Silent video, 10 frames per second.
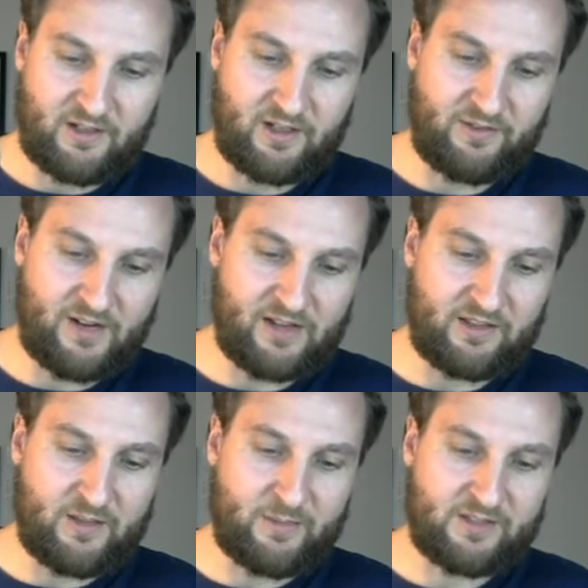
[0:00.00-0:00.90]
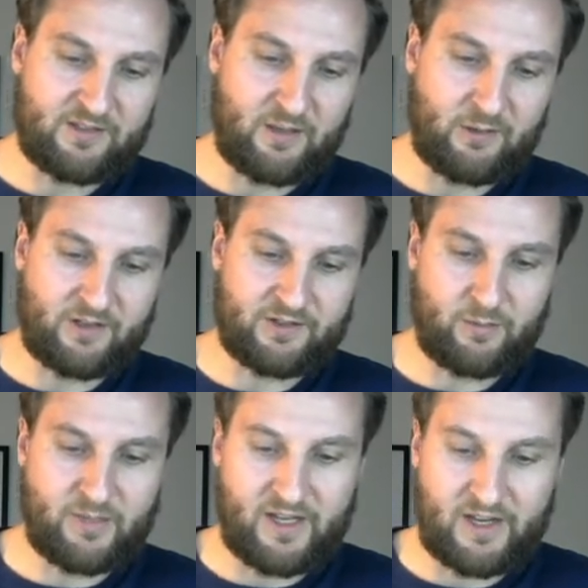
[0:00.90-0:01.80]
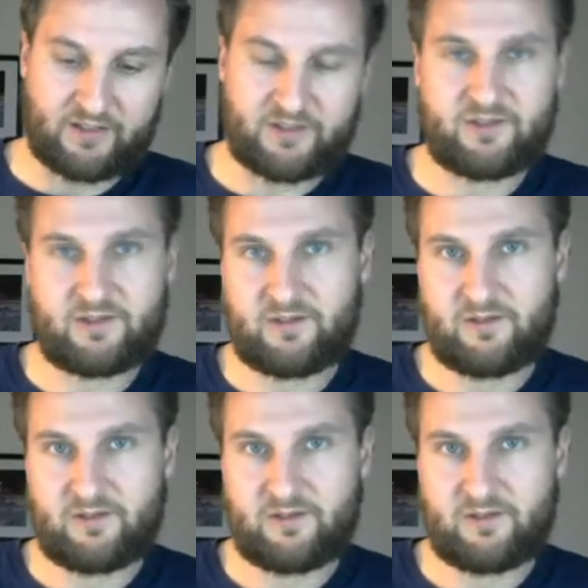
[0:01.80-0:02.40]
and if I had limits, they would also be x.